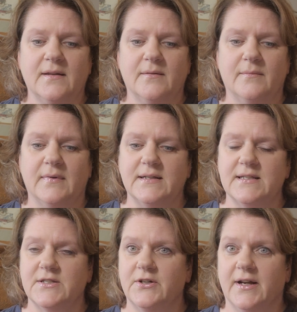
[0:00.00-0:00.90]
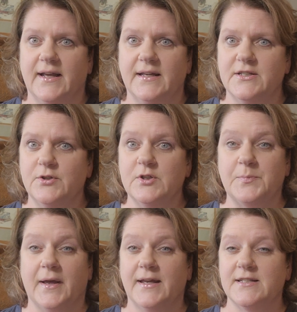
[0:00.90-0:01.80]
My sister and I had 2
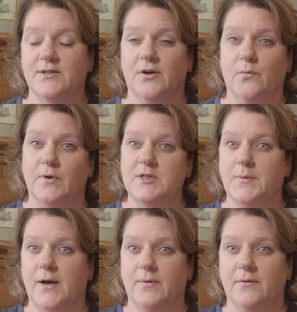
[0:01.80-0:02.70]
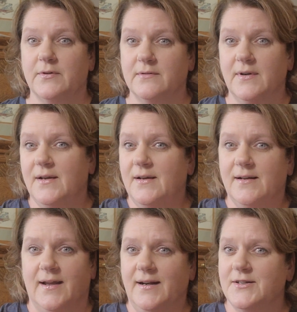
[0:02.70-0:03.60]
spots. So on one spot we were
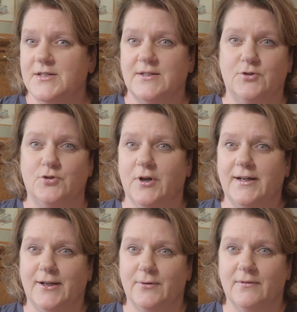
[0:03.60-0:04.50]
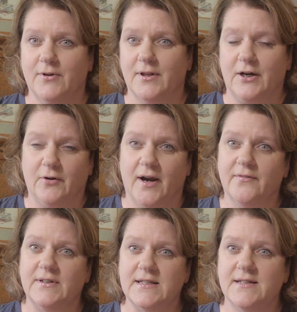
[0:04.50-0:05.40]
kind of just trying to get rid of all our
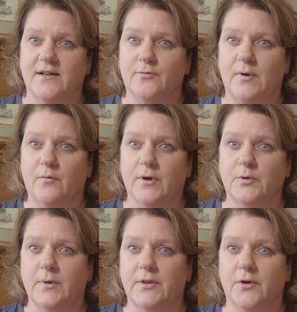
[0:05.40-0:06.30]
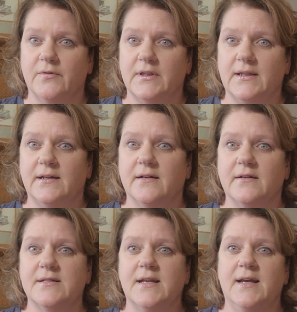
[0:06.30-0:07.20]
crafty stuff we've worked with over the
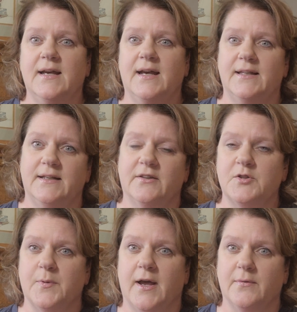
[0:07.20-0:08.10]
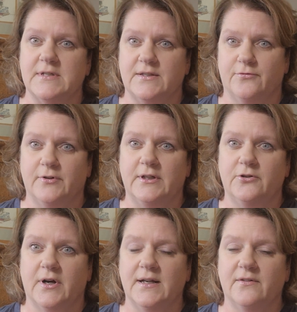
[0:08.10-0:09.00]
years. And the other spot was the
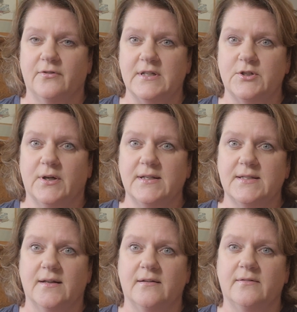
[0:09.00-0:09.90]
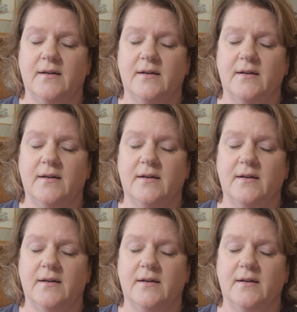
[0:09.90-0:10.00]
freeze-dried stuff.